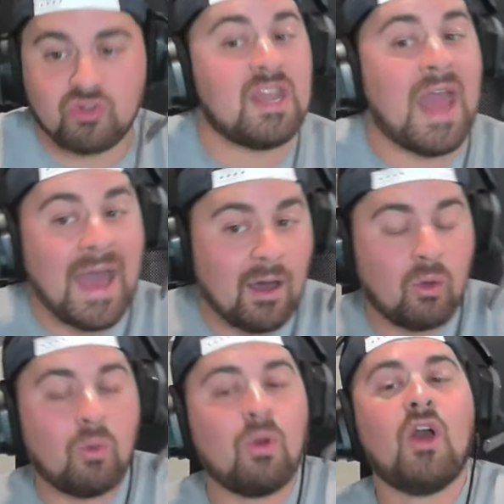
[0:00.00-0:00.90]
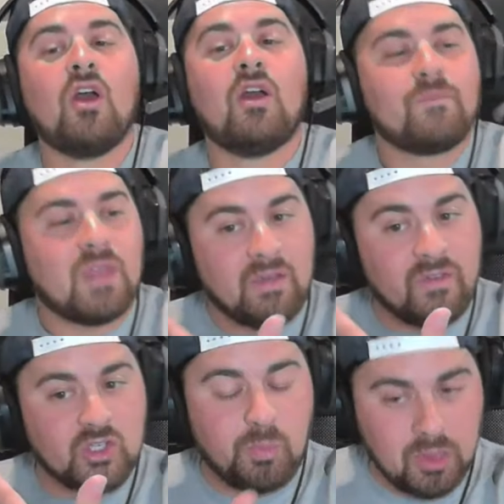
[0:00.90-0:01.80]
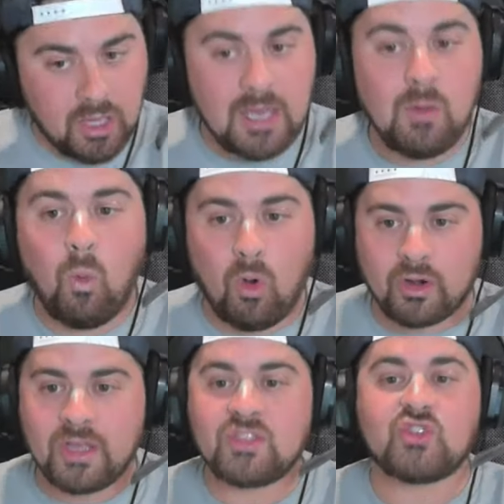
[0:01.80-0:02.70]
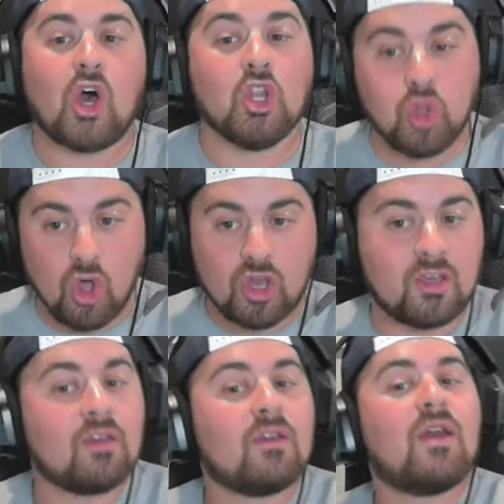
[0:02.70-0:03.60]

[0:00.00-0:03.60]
Now, if his play warrants a look